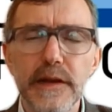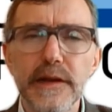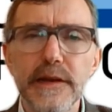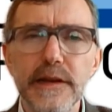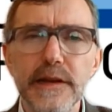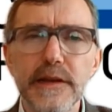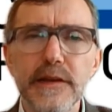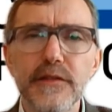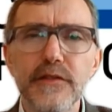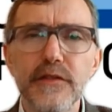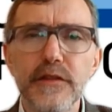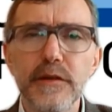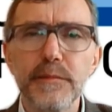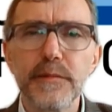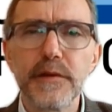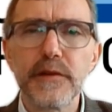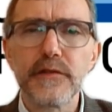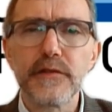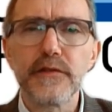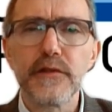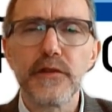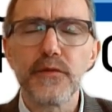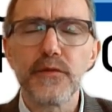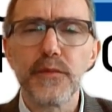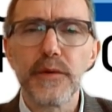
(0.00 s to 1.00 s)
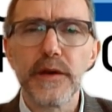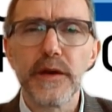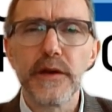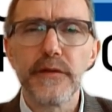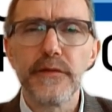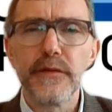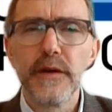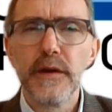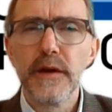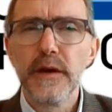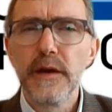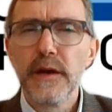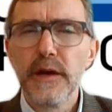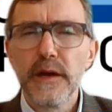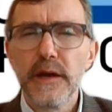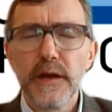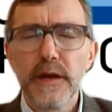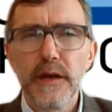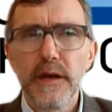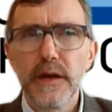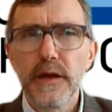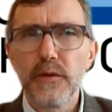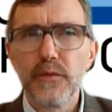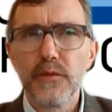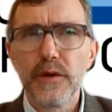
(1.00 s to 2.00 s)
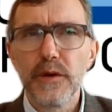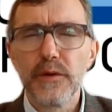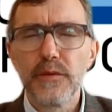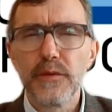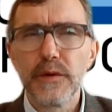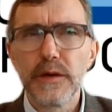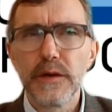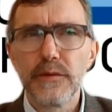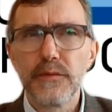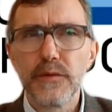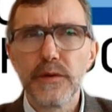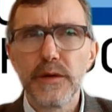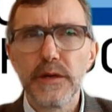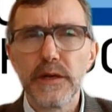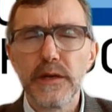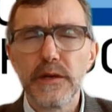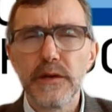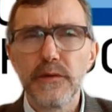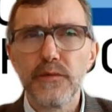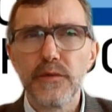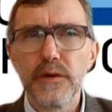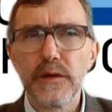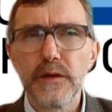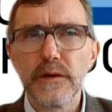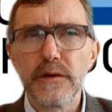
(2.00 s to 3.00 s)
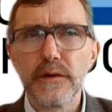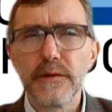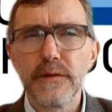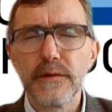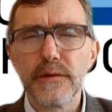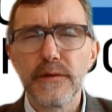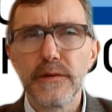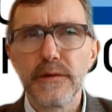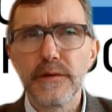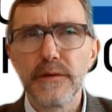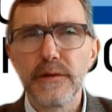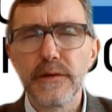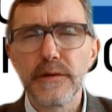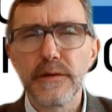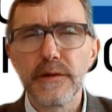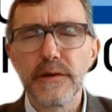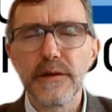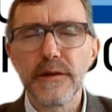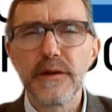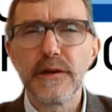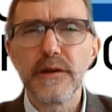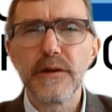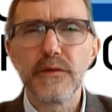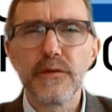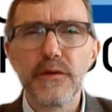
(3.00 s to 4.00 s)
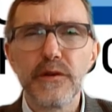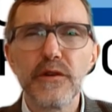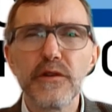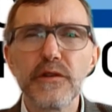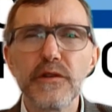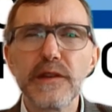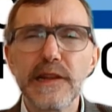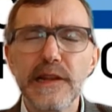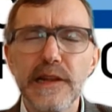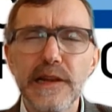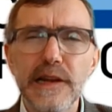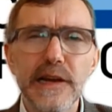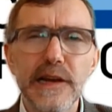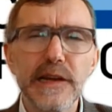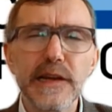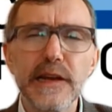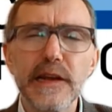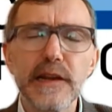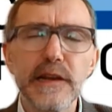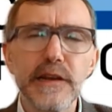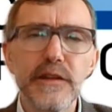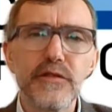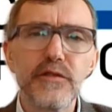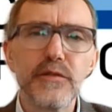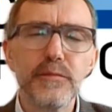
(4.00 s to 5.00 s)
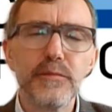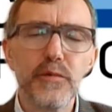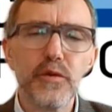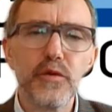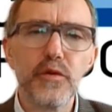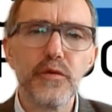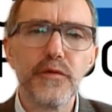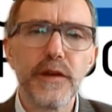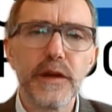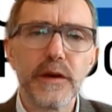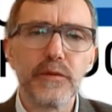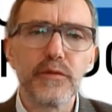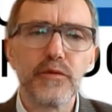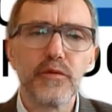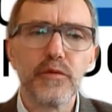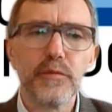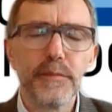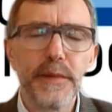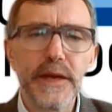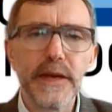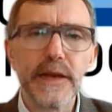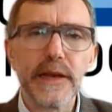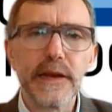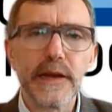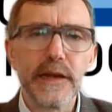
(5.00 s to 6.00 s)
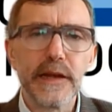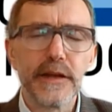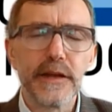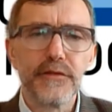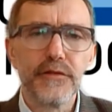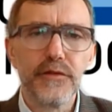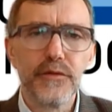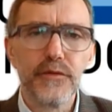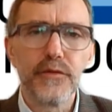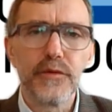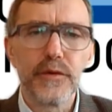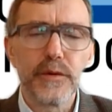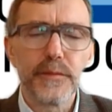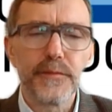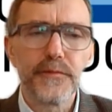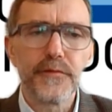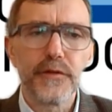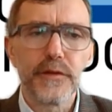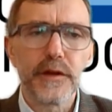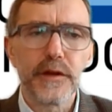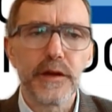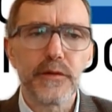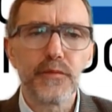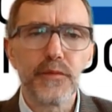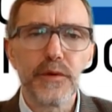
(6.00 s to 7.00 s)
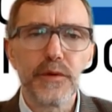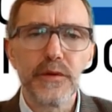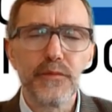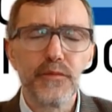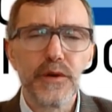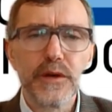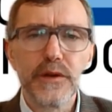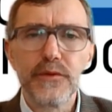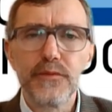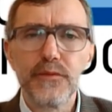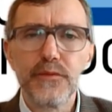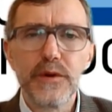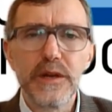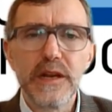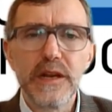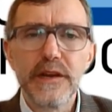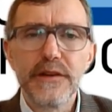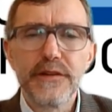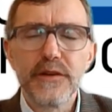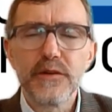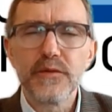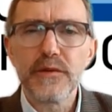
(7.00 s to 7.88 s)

legacy business we have, uh, we, are not likely to move down to mainland Europe for that. We, really